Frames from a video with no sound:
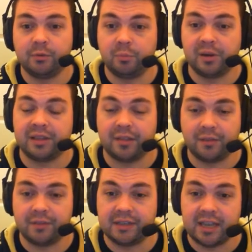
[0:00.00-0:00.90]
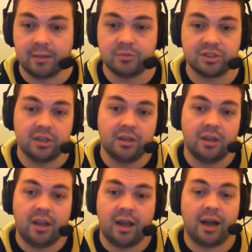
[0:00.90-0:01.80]
We've played 11 games
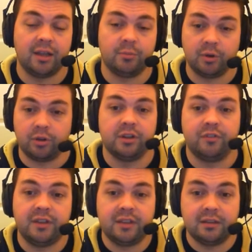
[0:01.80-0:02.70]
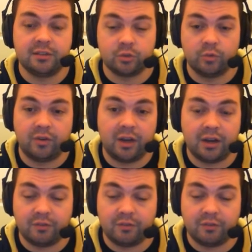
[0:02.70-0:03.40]
and we're undefeated so far.